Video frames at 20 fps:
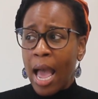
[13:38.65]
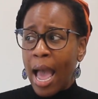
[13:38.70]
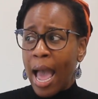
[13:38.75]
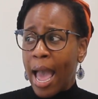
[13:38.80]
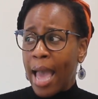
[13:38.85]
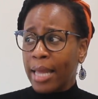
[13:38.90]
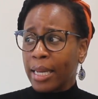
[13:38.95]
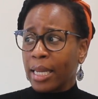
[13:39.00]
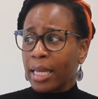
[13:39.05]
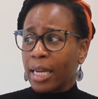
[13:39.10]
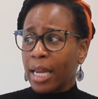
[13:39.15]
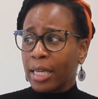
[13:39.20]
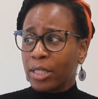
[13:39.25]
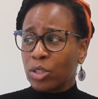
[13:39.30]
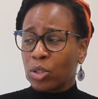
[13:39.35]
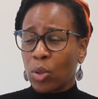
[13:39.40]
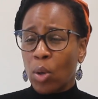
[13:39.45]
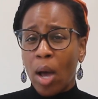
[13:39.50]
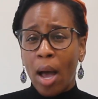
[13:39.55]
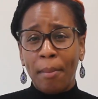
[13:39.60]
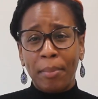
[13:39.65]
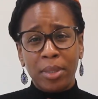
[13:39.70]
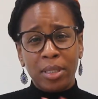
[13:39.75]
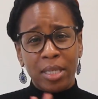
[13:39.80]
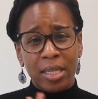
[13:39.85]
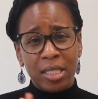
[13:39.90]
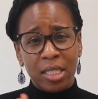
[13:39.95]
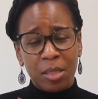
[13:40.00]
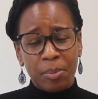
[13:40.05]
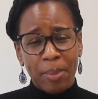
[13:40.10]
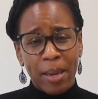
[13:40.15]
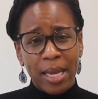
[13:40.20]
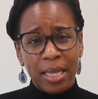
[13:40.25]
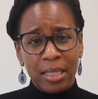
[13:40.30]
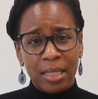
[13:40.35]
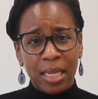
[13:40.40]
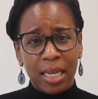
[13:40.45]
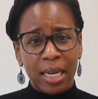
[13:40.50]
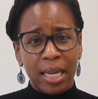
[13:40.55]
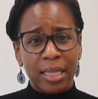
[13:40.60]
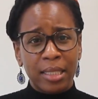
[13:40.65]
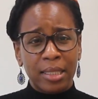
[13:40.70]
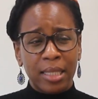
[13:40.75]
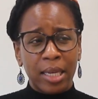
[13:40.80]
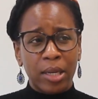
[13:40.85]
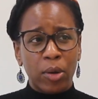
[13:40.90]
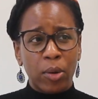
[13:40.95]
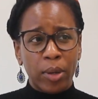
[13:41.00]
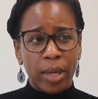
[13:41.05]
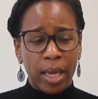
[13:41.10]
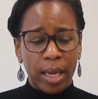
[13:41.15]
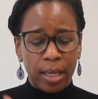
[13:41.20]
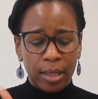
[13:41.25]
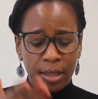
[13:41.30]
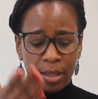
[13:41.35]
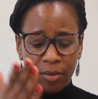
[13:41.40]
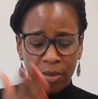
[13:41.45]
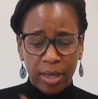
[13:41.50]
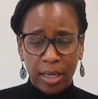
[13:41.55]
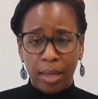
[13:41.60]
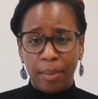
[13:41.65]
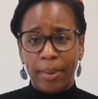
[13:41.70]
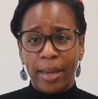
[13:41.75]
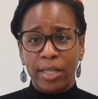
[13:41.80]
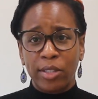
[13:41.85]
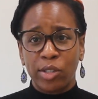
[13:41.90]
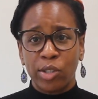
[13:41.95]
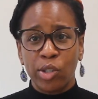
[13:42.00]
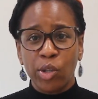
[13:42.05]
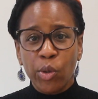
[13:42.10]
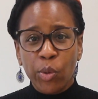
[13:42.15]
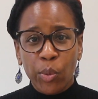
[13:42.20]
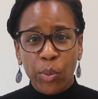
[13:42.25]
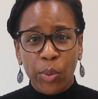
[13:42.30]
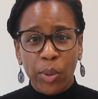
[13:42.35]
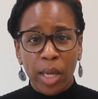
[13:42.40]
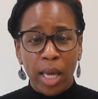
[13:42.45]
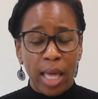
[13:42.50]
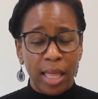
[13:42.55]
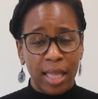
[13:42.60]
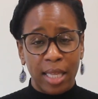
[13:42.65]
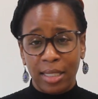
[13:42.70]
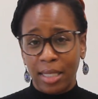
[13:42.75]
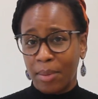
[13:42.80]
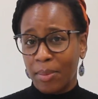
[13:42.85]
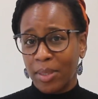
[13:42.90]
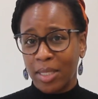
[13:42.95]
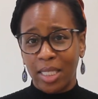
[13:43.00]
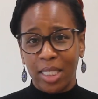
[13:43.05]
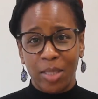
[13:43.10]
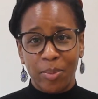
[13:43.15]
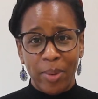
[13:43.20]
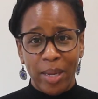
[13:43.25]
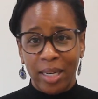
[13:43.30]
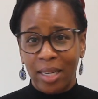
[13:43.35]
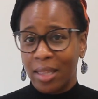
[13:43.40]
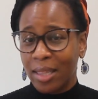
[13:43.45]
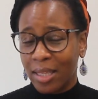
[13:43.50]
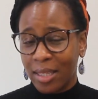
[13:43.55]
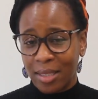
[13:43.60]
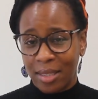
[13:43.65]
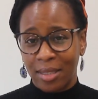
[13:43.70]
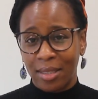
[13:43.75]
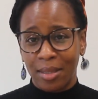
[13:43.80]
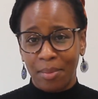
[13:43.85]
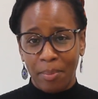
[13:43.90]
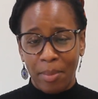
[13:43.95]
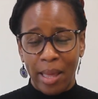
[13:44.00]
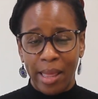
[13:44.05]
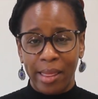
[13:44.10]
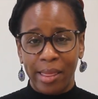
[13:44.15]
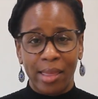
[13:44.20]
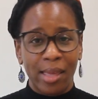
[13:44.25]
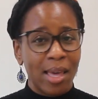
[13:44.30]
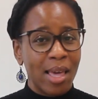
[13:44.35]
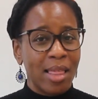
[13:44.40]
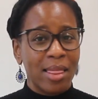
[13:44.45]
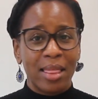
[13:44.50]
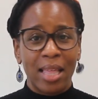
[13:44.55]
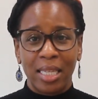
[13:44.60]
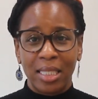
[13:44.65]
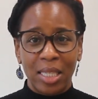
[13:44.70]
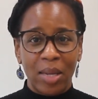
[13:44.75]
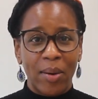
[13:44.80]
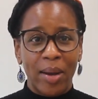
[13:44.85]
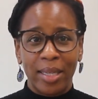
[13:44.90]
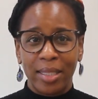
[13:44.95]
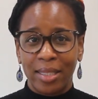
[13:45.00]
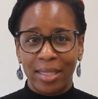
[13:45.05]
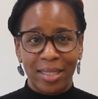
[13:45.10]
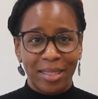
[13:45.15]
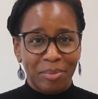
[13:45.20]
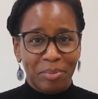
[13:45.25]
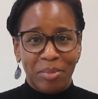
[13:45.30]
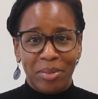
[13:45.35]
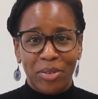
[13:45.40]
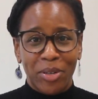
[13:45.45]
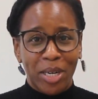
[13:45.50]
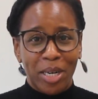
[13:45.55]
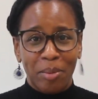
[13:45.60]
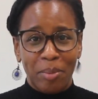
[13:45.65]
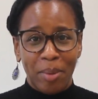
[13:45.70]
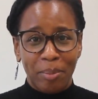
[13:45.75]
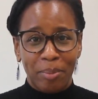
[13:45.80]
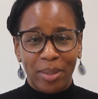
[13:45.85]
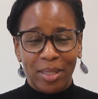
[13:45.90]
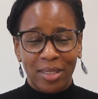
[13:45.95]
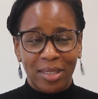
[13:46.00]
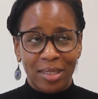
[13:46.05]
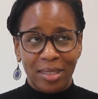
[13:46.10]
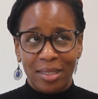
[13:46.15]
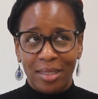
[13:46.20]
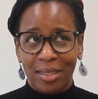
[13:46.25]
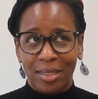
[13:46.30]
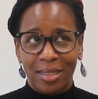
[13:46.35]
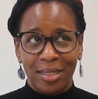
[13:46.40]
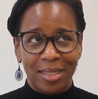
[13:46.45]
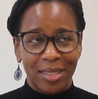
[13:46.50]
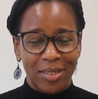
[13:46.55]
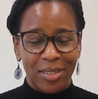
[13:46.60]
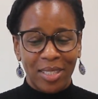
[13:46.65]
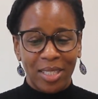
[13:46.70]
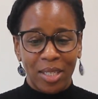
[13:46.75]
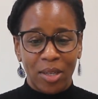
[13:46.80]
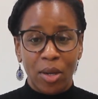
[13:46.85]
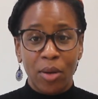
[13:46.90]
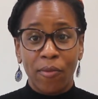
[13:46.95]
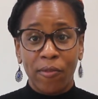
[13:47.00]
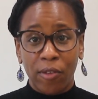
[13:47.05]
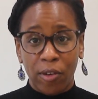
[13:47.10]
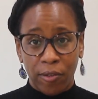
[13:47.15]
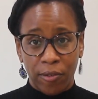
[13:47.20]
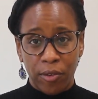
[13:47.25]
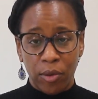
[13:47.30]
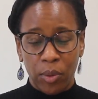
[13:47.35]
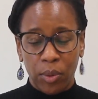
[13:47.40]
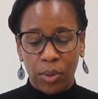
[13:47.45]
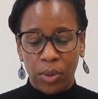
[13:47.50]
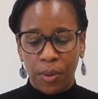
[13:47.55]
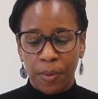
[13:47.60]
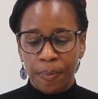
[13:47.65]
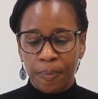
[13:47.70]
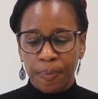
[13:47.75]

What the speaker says: And then I saw how much I spent and I said, okay, divide that by 2, and that's how much I spent in this month. That's how I created my budget, seriously, for food.